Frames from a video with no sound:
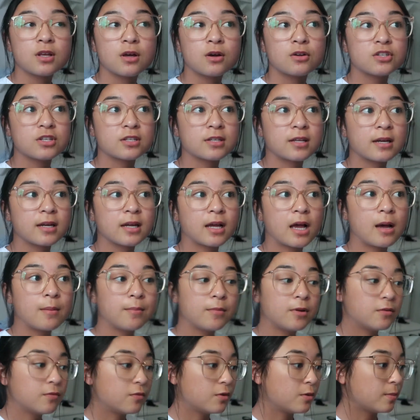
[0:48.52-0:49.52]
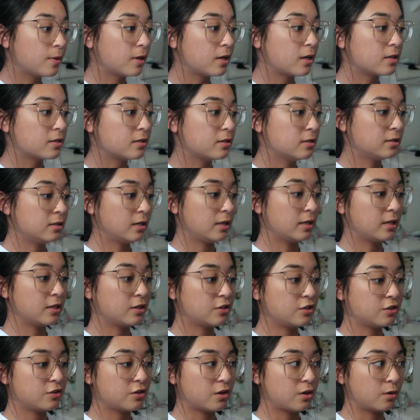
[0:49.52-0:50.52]
So she's going to come in a few minutes. I
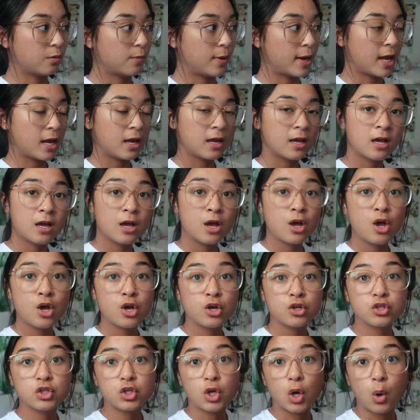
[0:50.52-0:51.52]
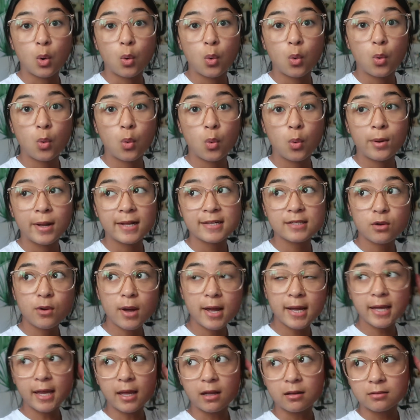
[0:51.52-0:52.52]
think she's on her way. So let's
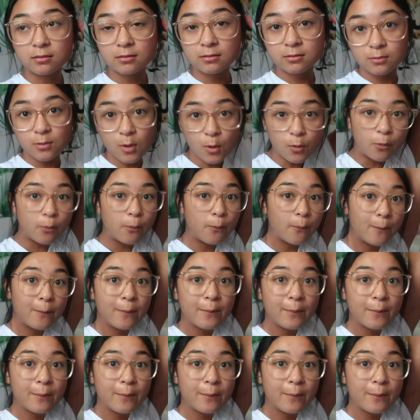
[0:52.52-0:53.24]
go hiking. Ooh.